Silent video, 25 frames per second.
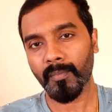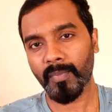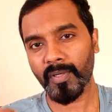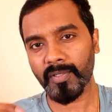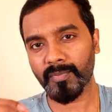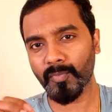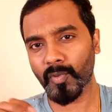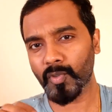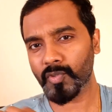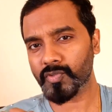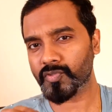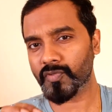
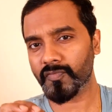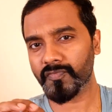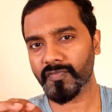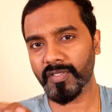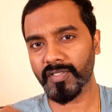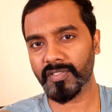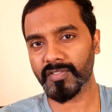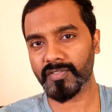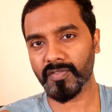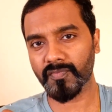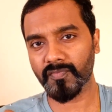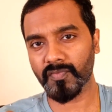but most of
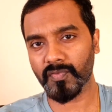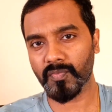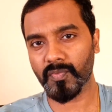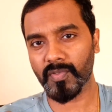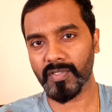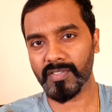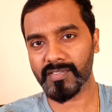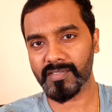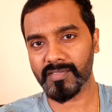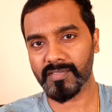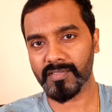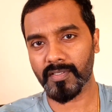the
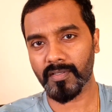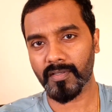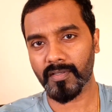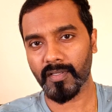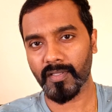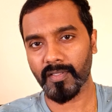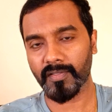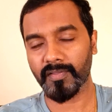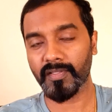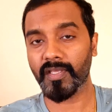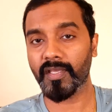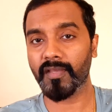interviewers,
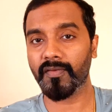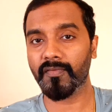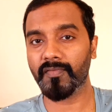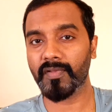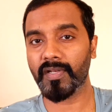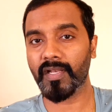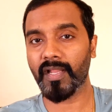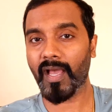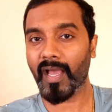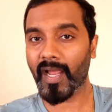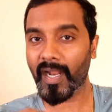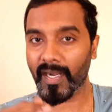they
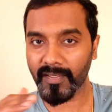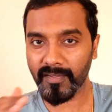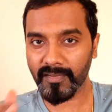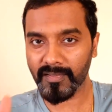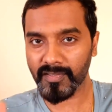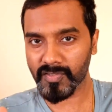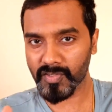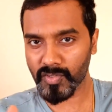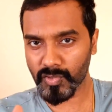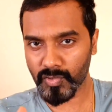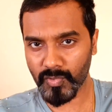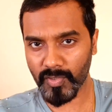will handle
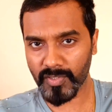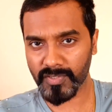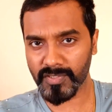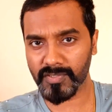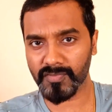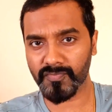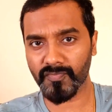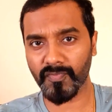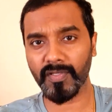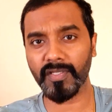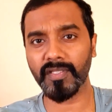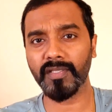the
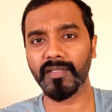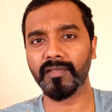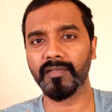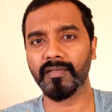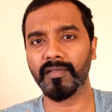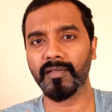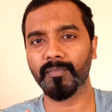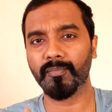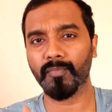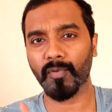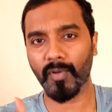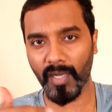situations
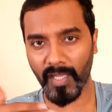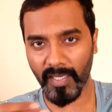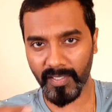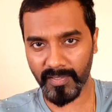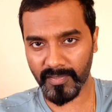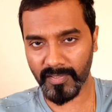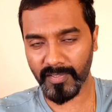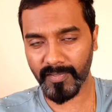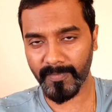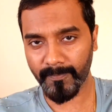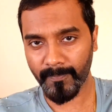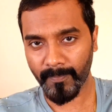very
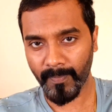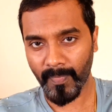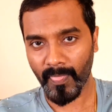politely.